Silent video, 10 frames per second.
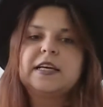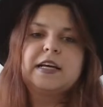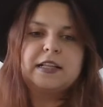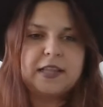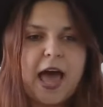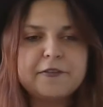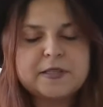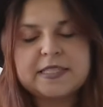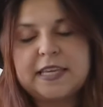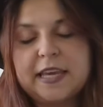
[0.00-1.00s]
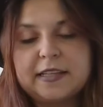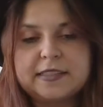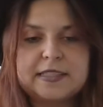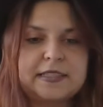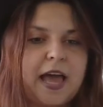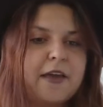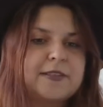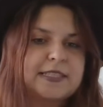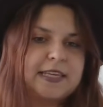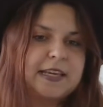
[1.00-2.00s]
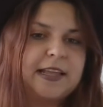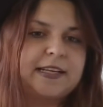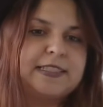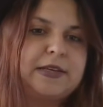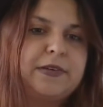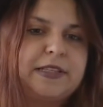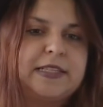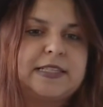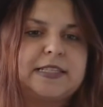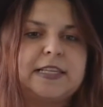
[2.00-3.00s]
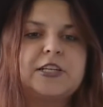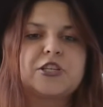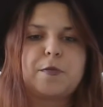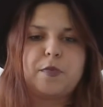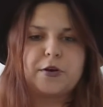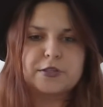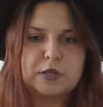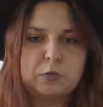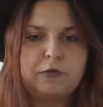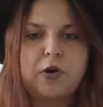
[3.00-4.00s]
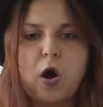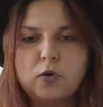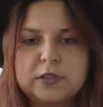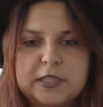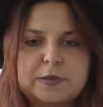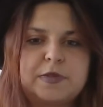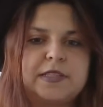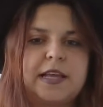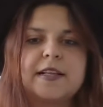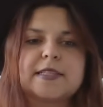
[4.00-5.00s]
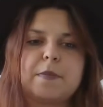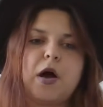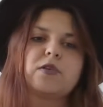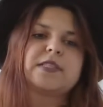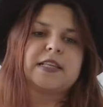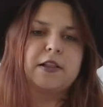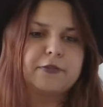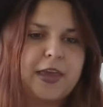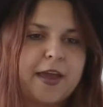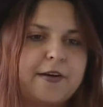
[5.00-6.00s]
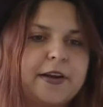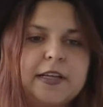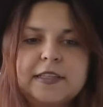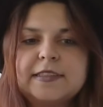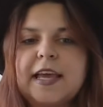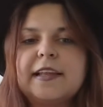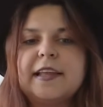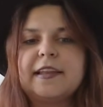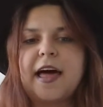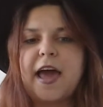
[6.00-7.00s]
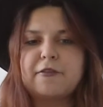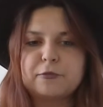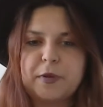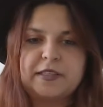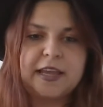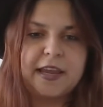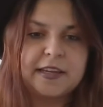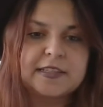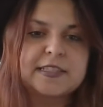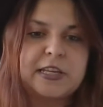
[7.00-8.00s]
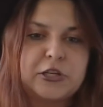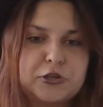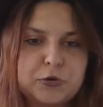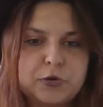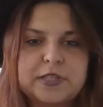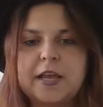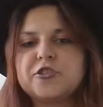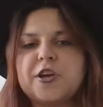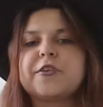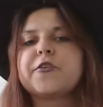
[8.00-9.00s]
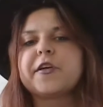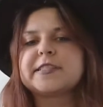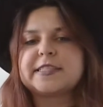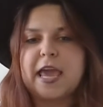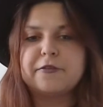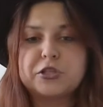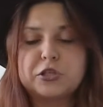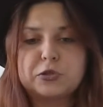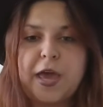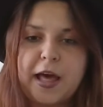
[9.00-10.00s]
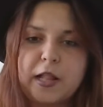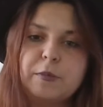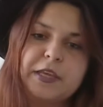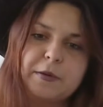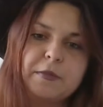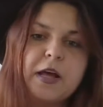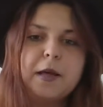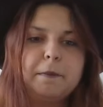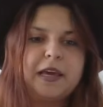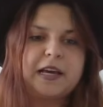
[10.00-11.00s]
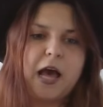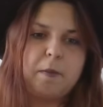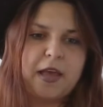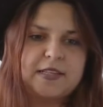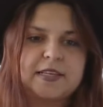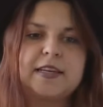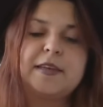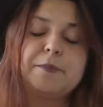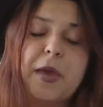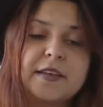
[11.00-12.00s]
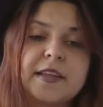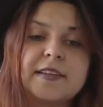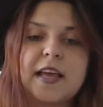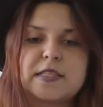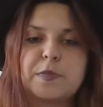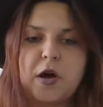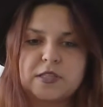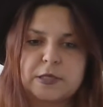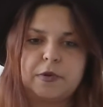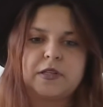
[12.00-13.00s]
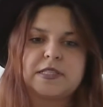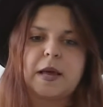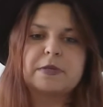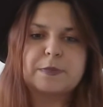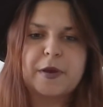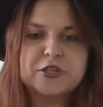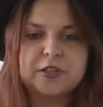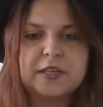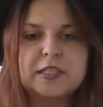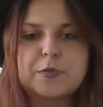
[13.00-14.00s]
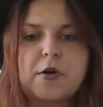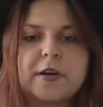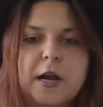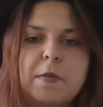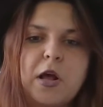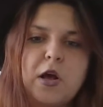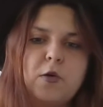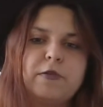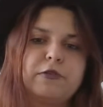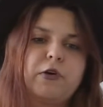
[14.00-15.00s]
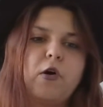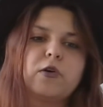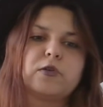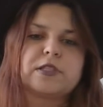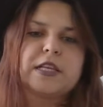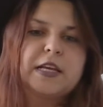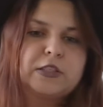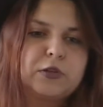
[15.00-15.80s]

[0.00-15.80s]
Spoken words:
life skills. Life skill activities teach a person with autism details about self-care, daily life maintenance issues, and general safety to help him become as independent as possible. Some special needs program with a focus to